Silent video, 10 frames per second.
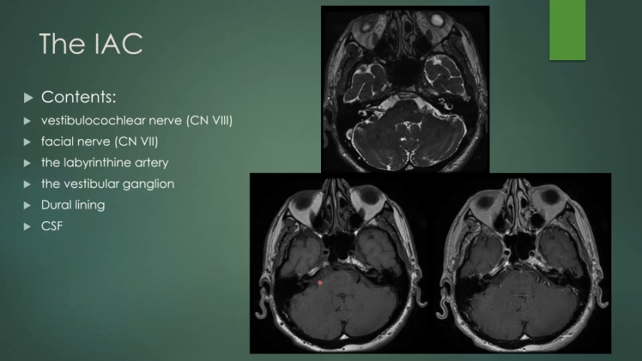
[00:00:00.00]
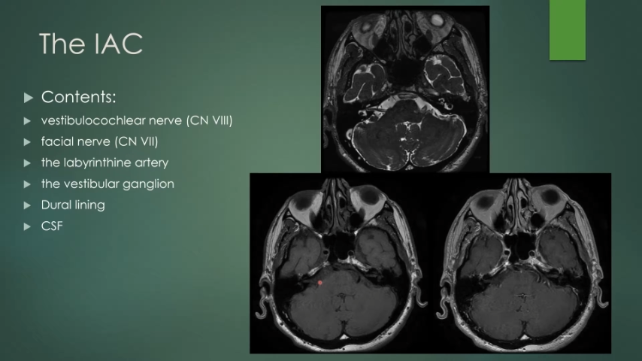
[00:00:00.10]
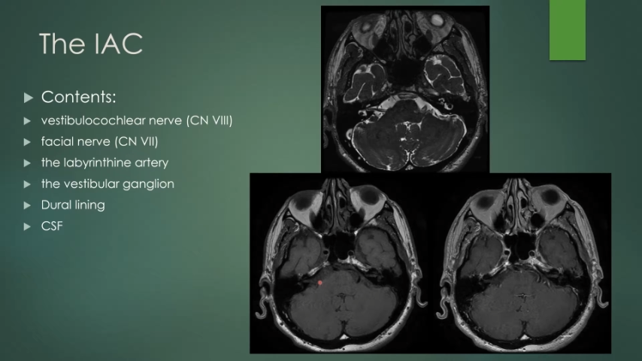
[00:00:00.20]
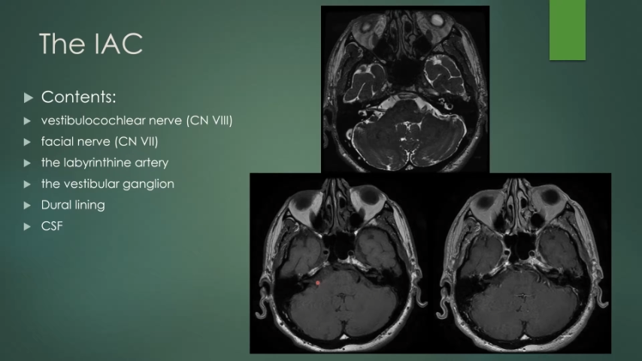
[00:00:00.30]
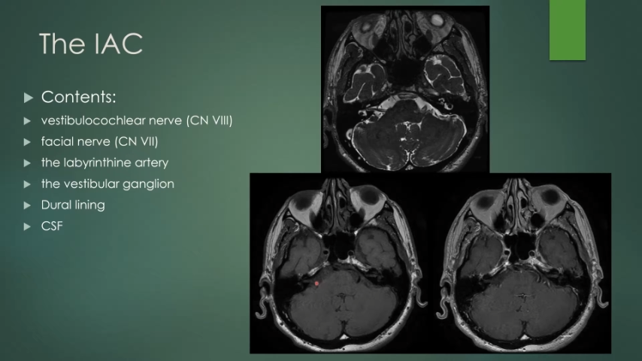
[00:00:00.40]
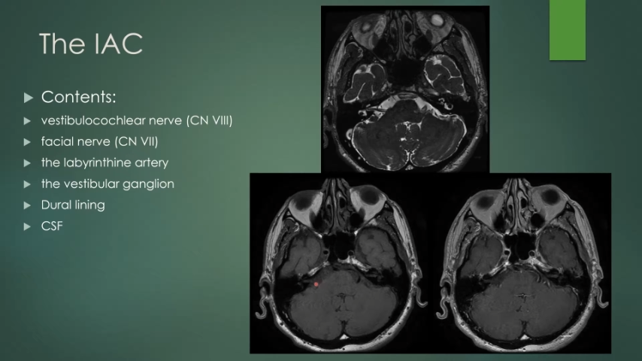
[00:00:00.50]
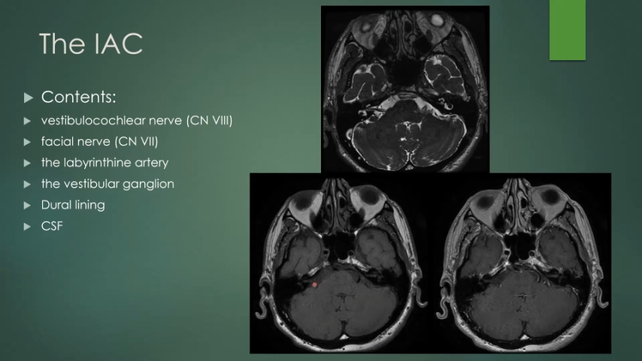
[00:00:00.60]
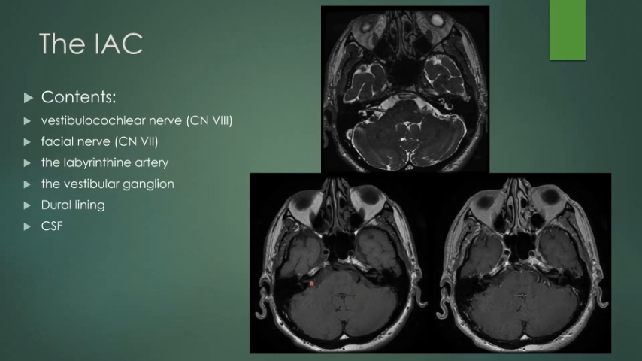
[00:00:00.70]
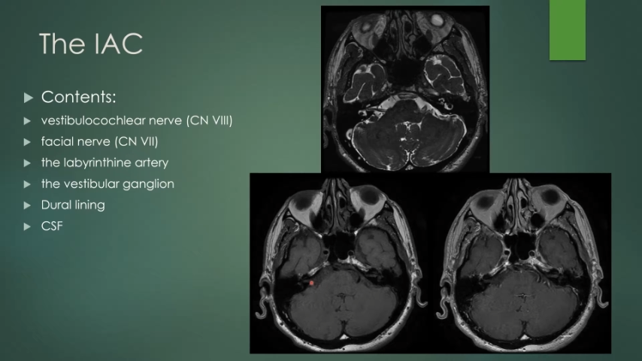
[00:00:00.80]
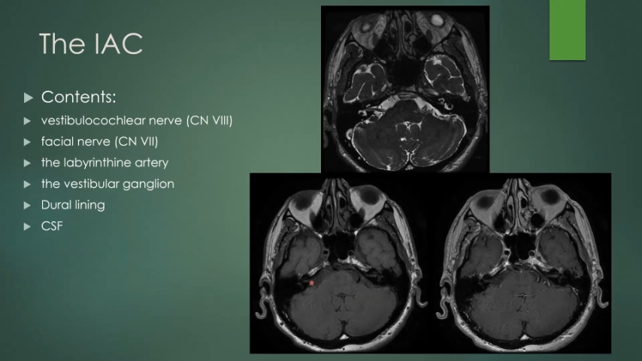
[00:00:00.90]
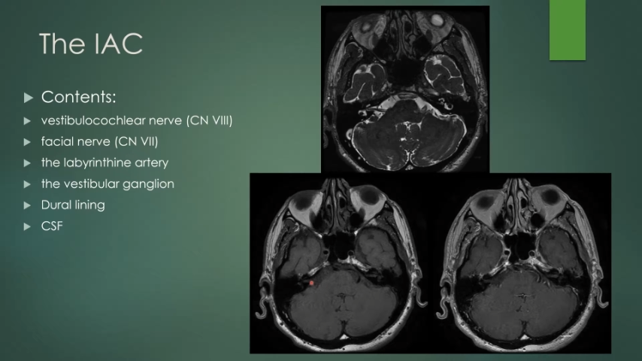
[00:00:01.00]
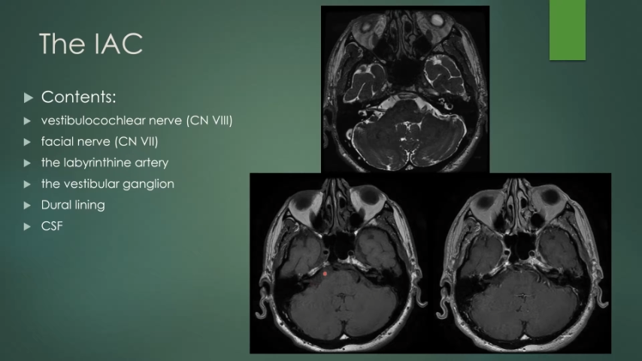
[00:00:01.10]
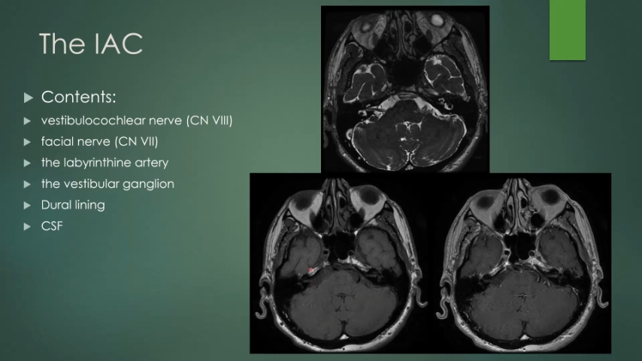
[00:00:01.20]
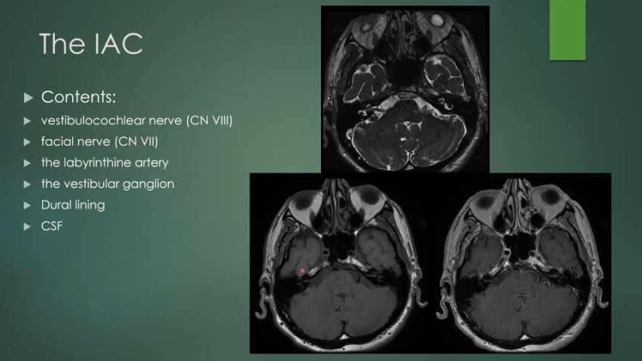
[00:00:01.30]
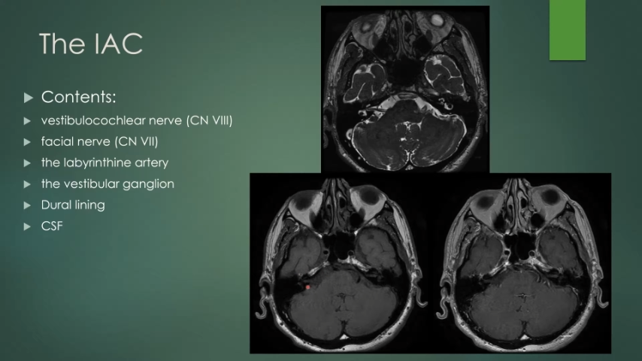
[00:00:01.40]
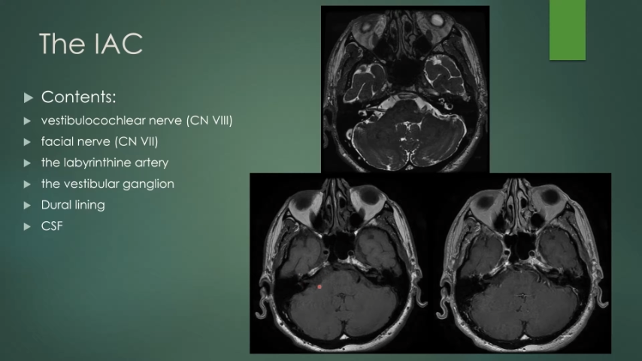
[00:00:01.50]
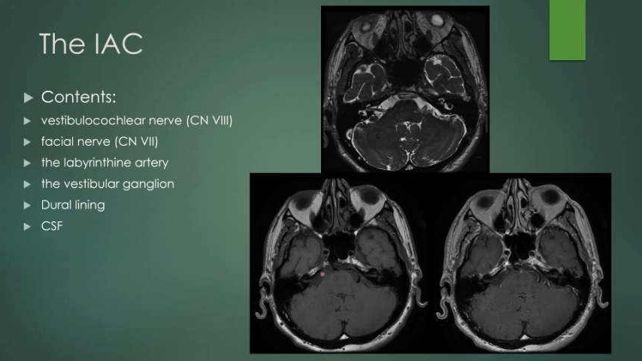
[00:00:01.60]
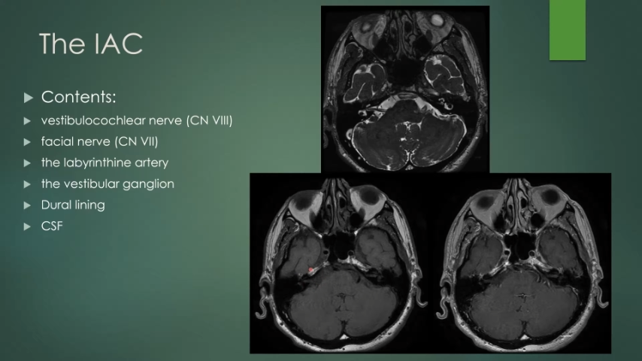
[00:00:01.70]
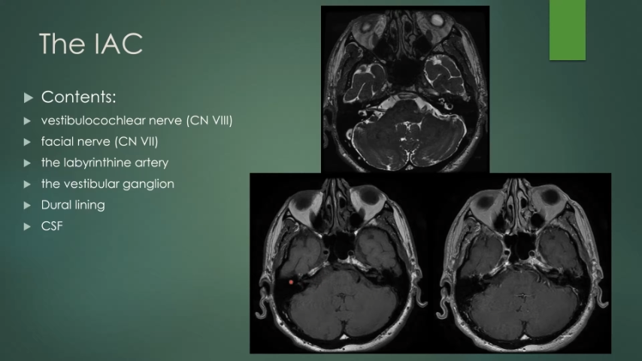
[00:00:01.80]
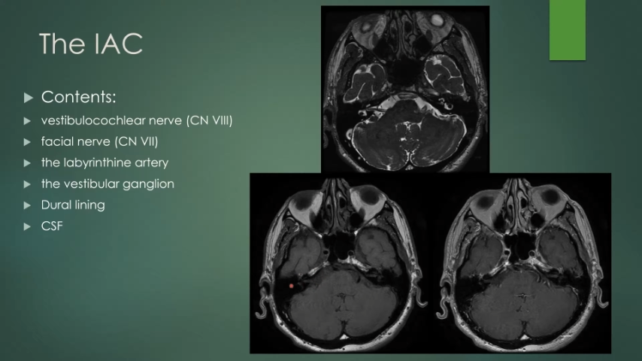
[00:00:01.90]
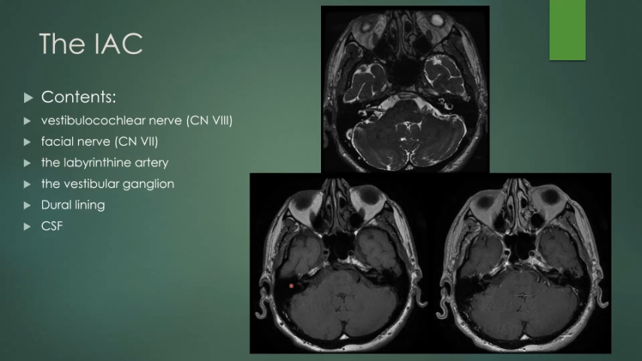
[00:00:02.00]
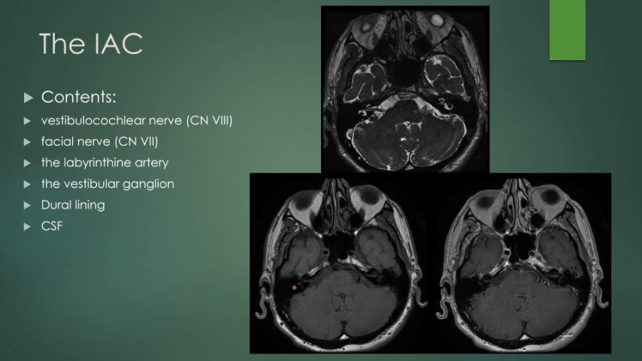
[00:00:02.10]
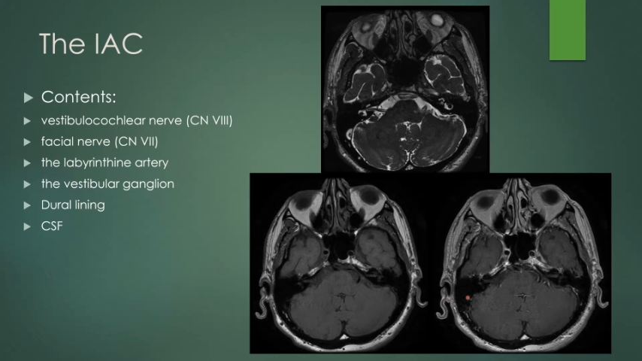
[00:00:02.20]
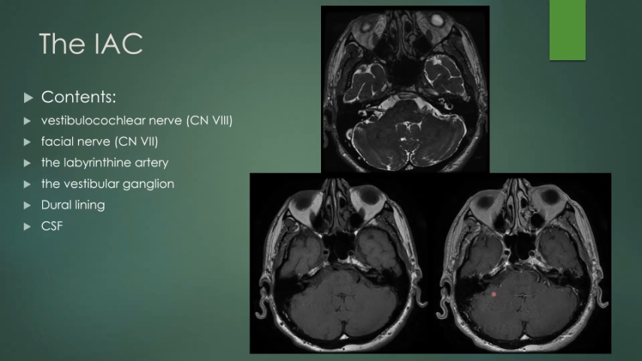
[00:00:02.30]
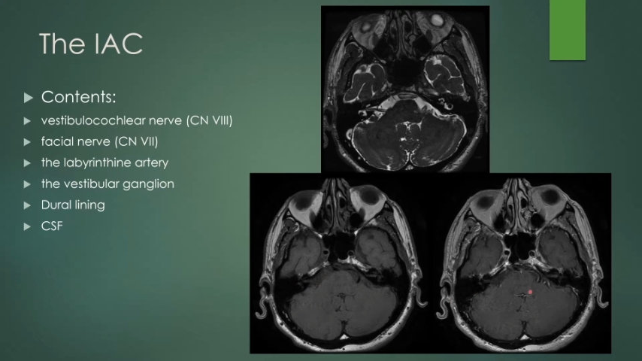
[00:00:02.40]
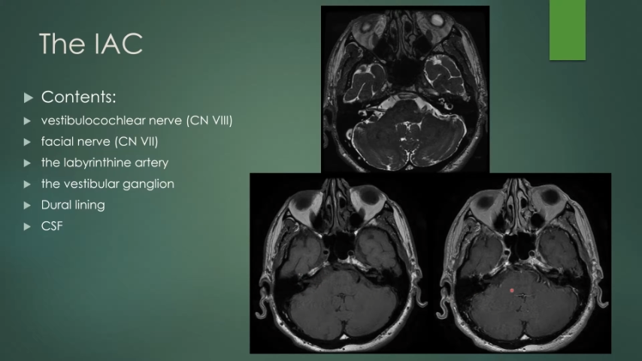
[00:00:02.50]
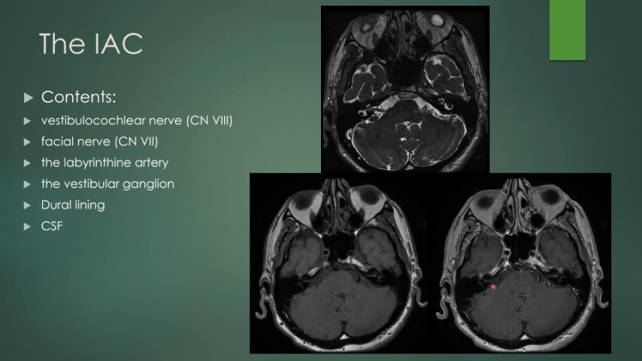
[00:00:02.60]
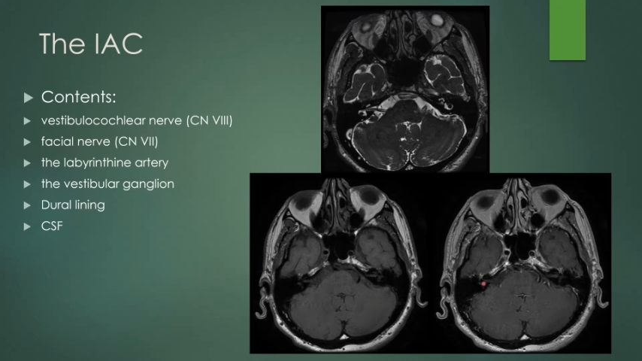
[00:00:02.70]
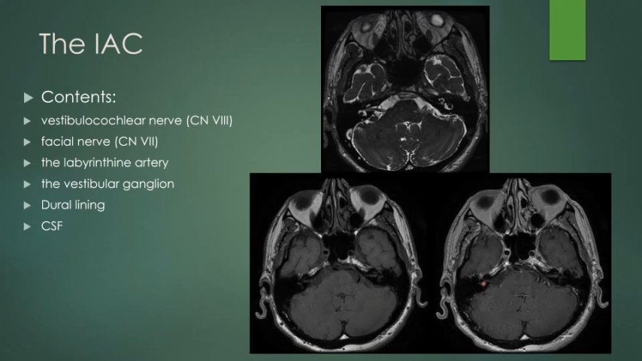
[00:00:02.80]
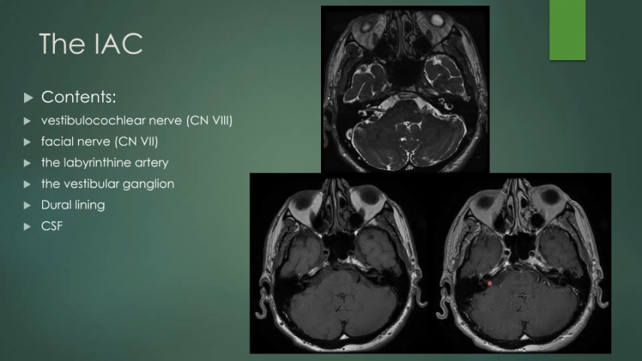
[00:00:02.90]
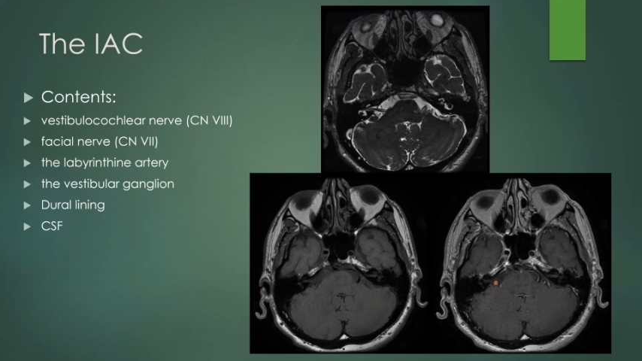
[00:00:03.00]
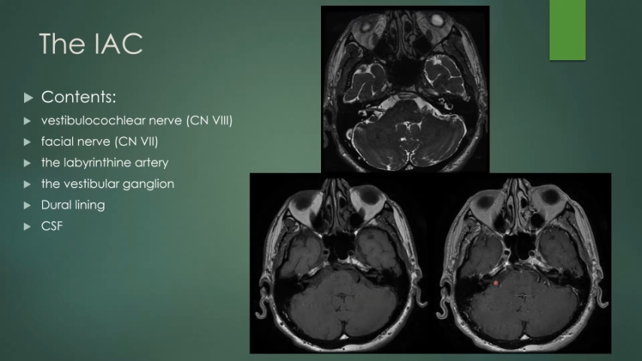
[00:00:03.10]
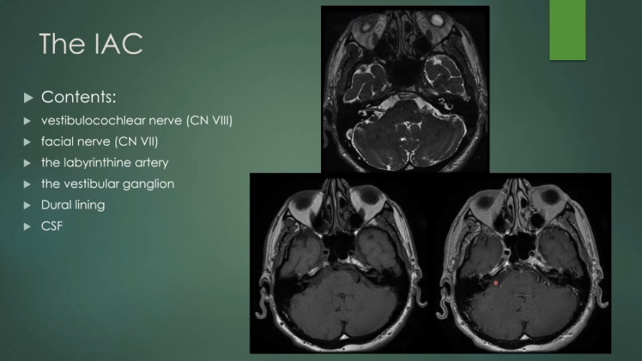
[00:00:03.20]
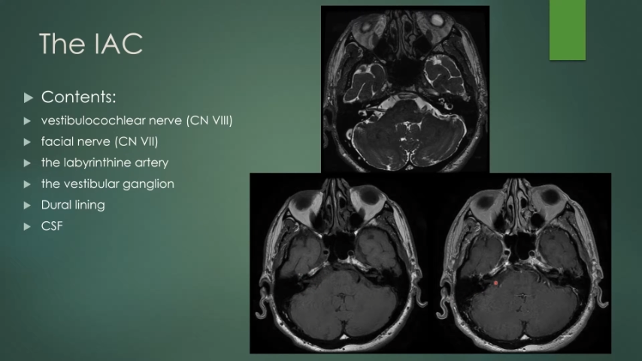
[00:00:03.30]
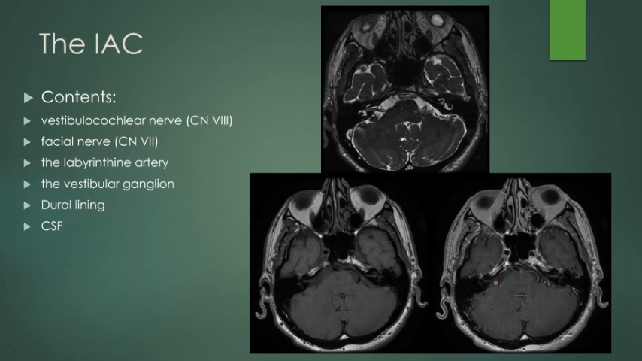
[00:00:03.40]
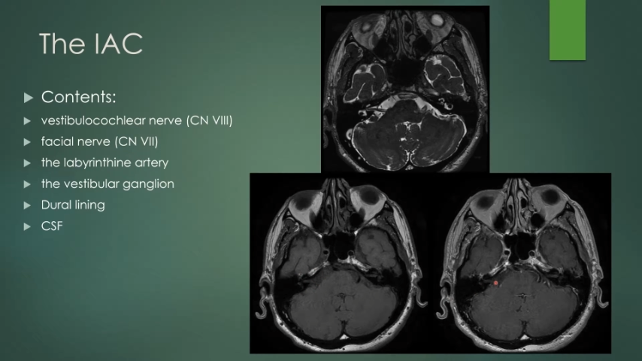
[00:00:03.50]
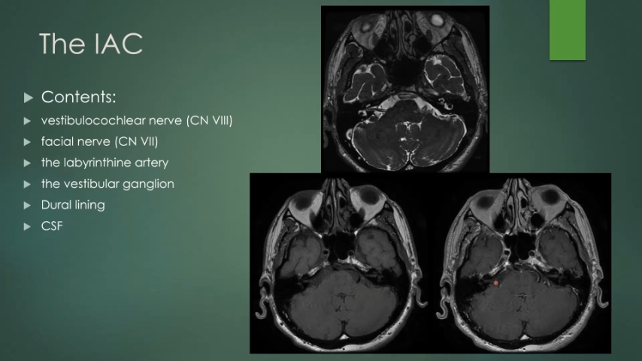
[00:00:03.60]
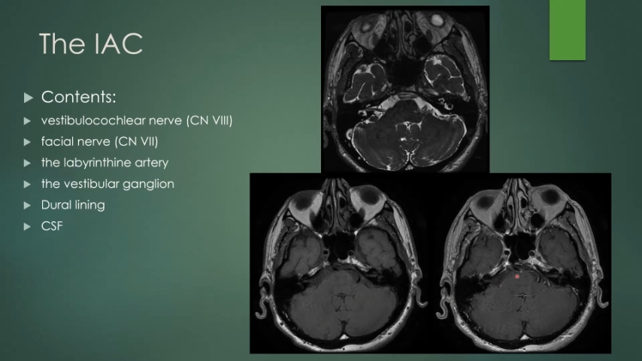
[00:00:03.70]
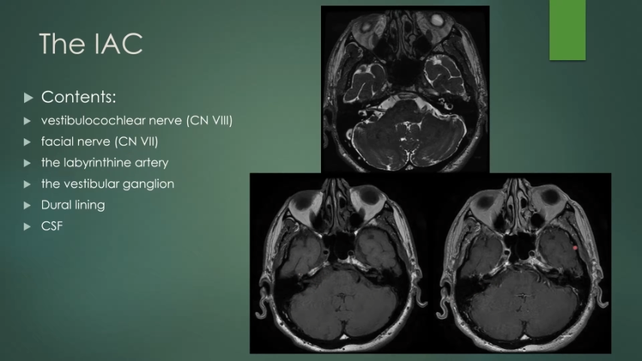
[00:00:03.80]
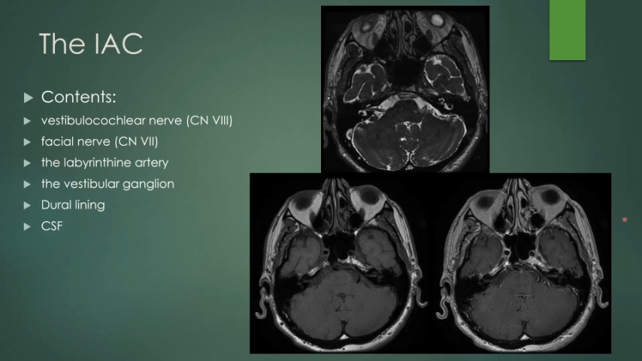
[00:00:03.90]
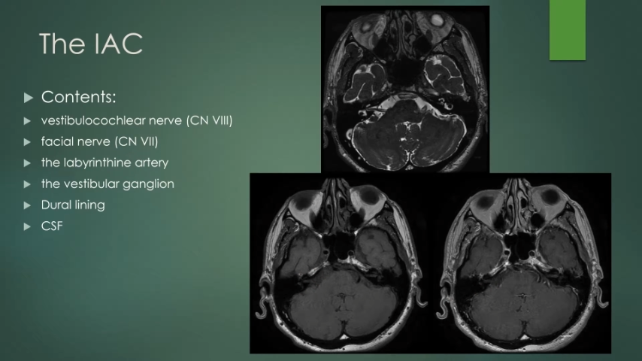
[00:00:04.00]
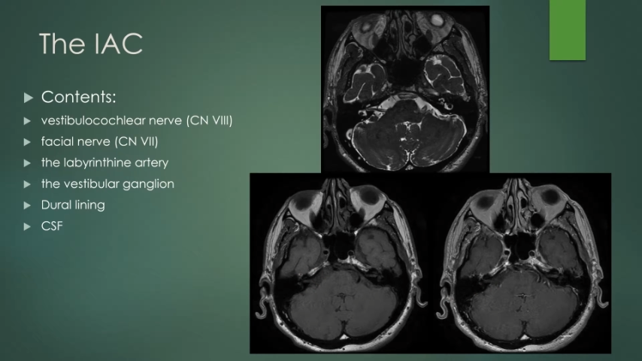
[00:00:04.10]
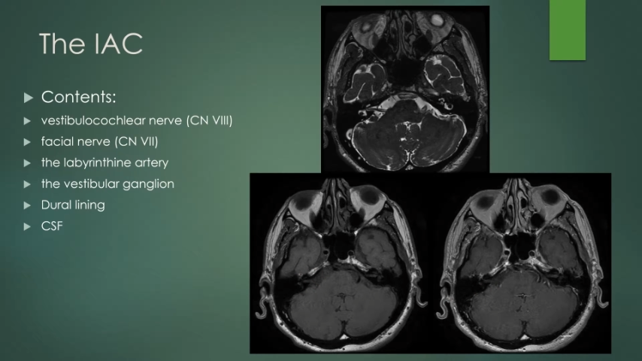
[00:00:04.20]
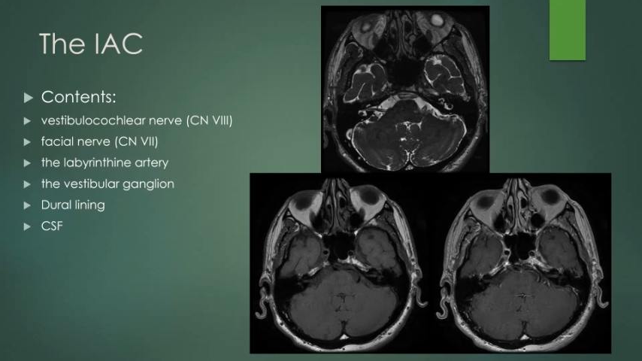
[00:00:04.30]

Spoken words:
[unreadable: no face in view]